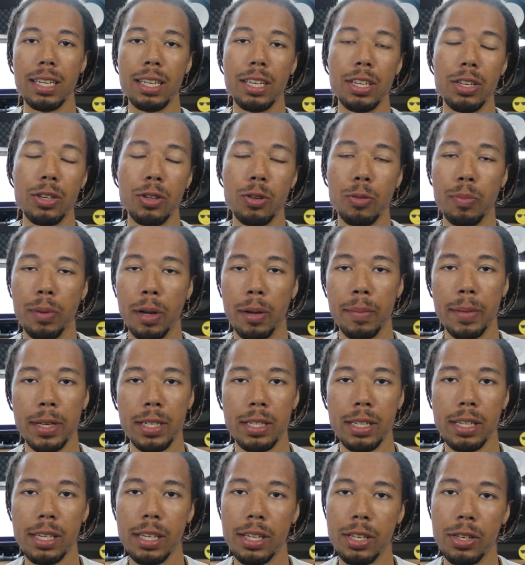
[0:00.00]
EQ,
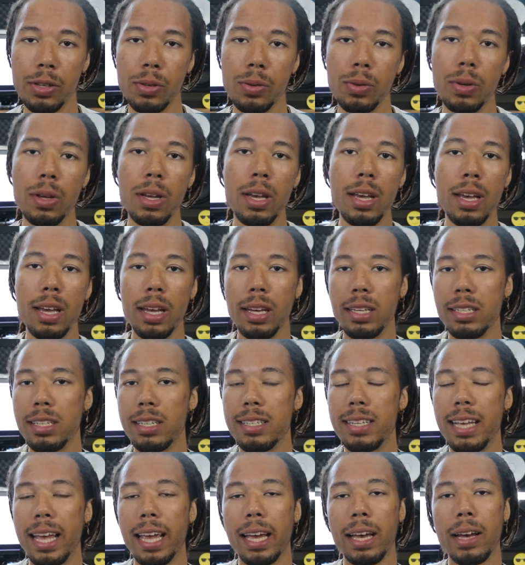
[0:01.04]
parametric EQ, and
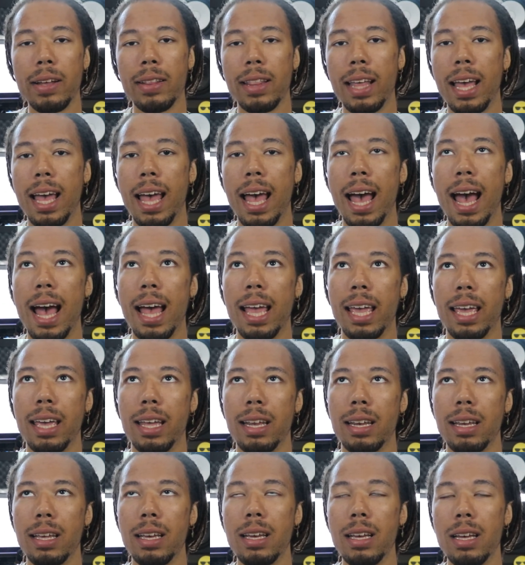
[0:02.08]
just take out that high
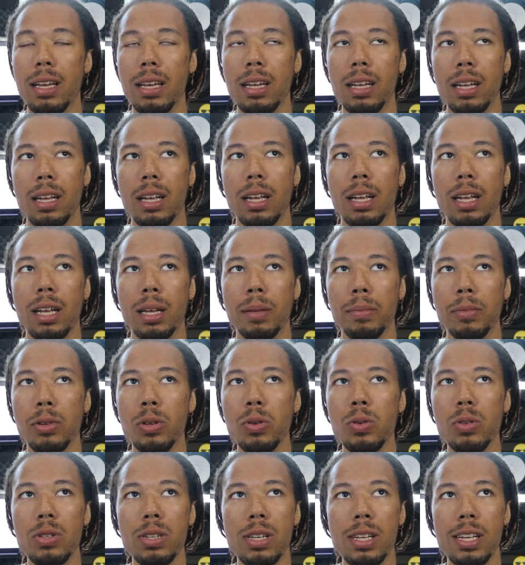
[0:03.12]
end.
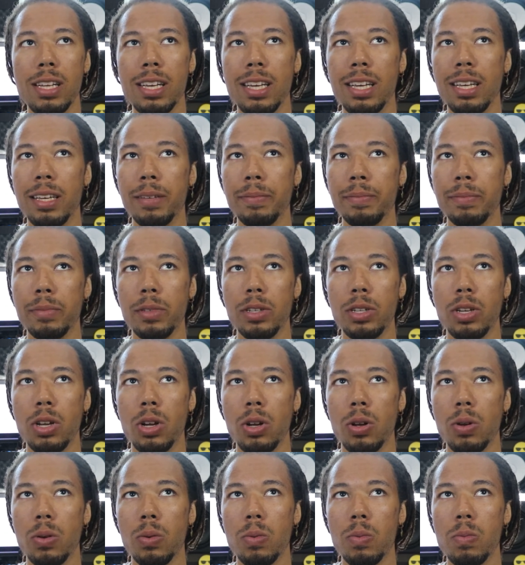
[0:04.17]
Usually, you
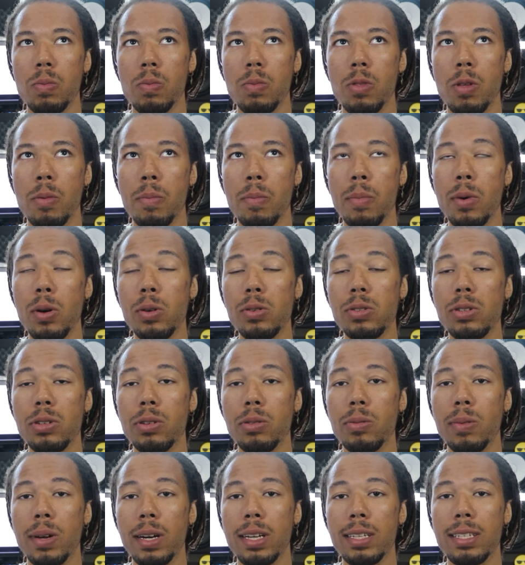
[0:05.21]
know, the most
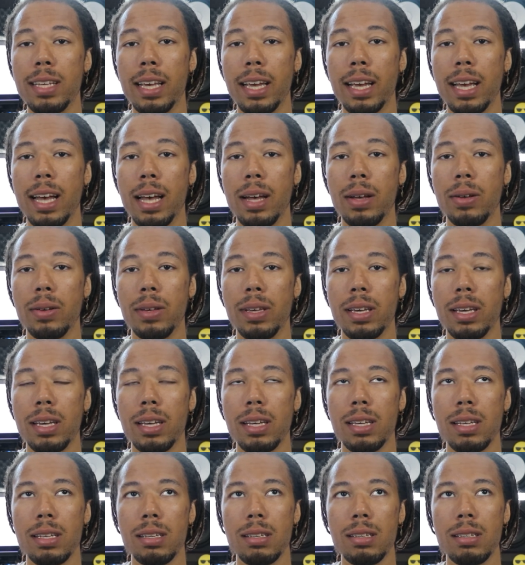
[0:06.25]
you'd want to take out
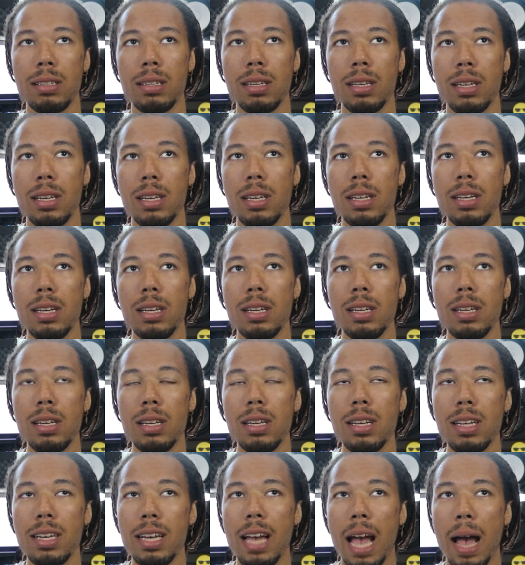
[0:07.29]
is,
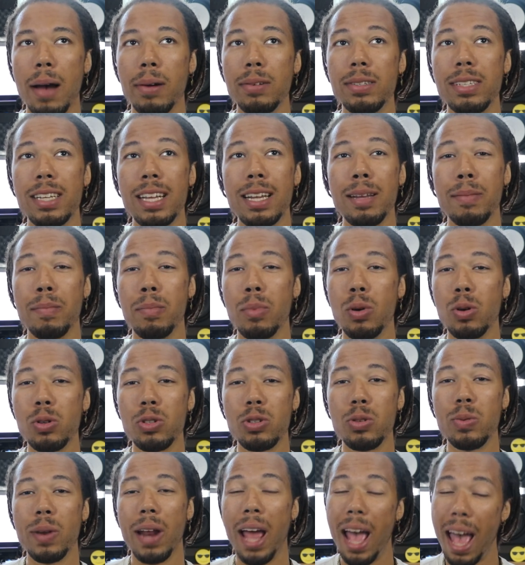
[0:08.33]
I would say the
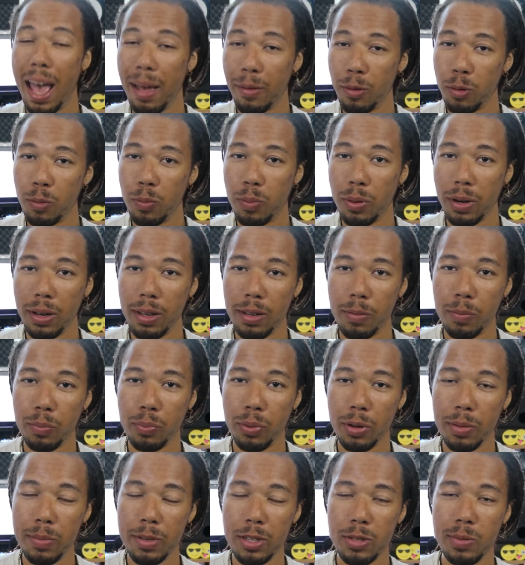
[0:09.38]
most you would ever
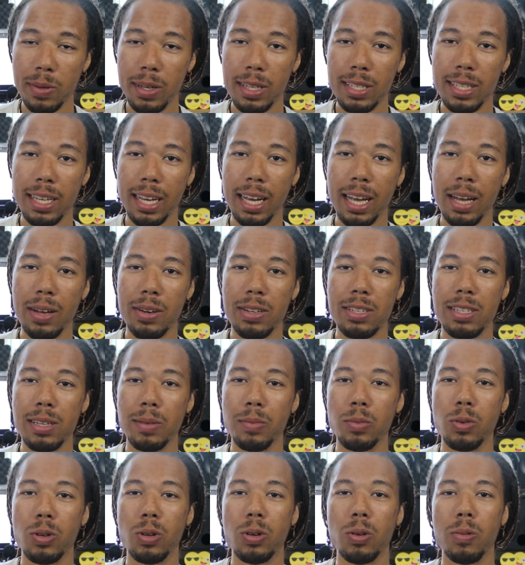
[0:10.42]
pretty much want to take out is
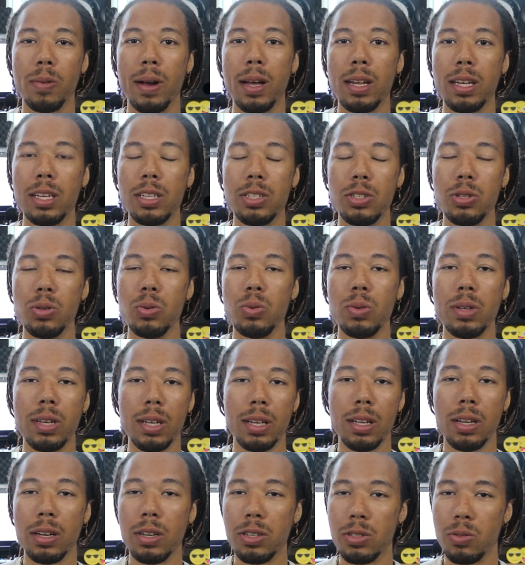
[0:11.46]
somewhere around the 2
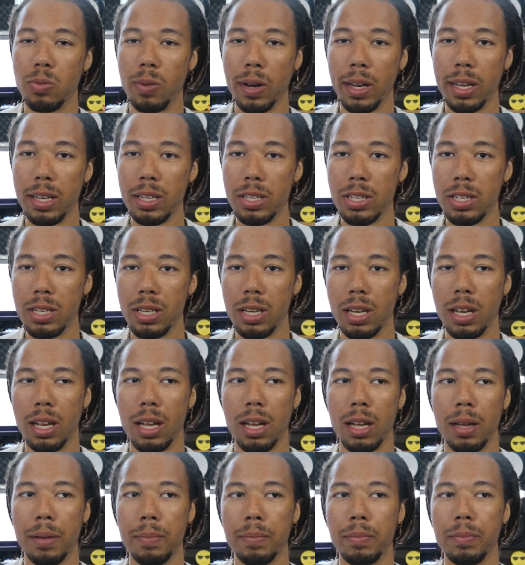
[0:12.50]
kilohertz range.
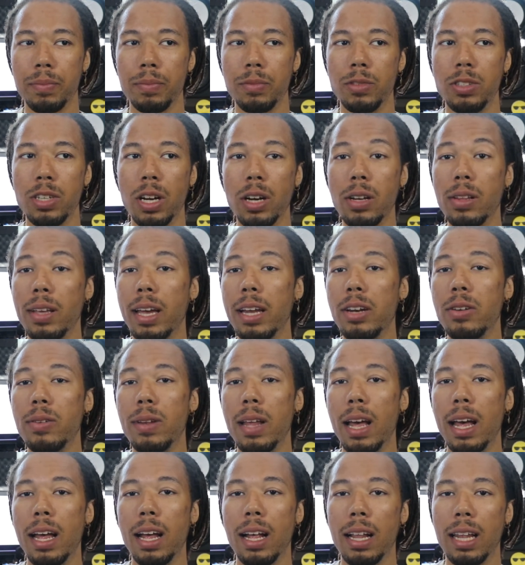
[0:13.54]
Generally I do
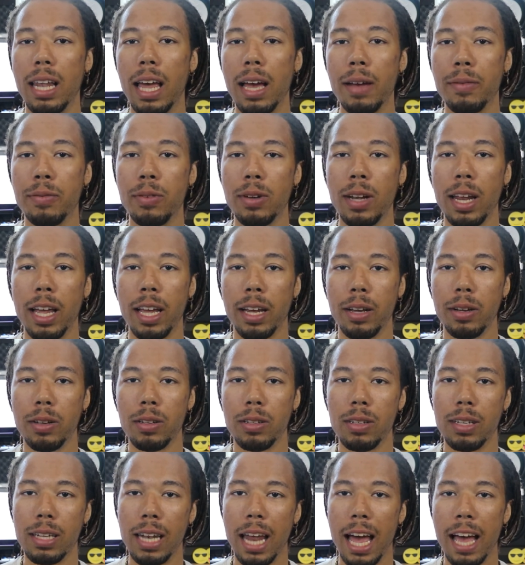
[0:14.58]
that a lot for like
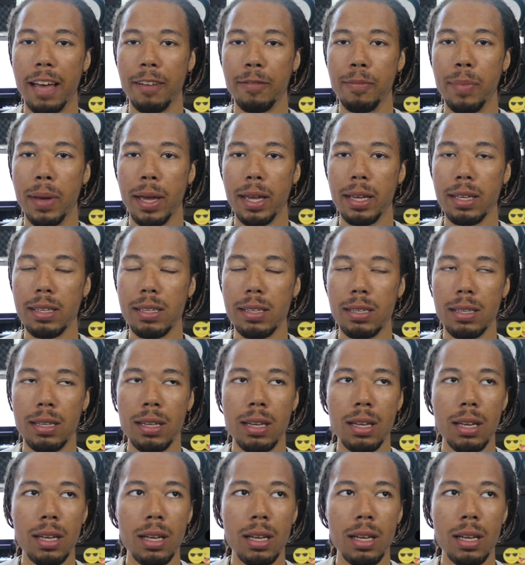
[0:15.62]
live bass.